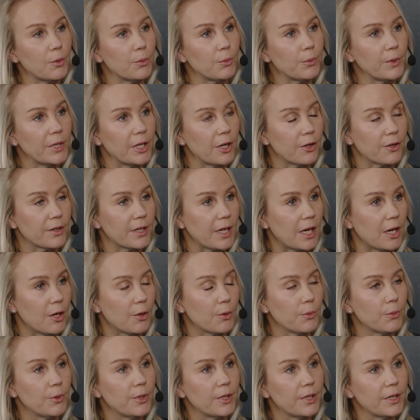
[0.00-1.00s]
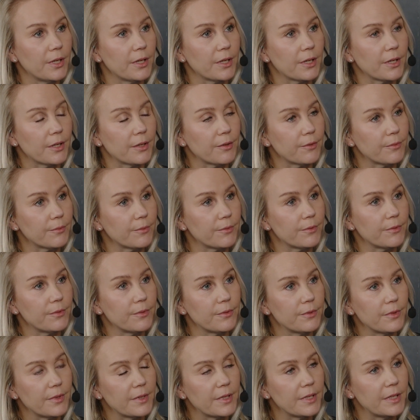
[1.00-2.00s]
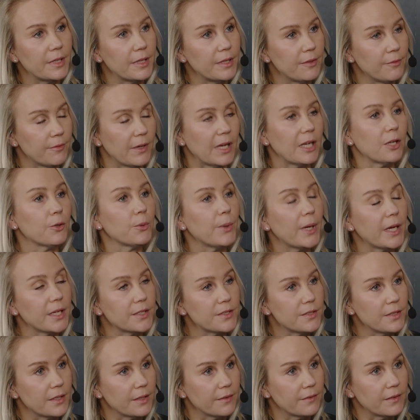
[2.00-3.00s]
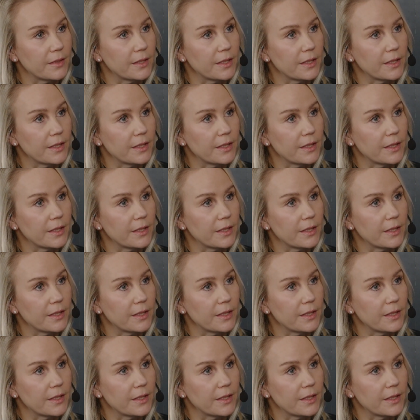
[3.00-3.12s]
we are now evaluating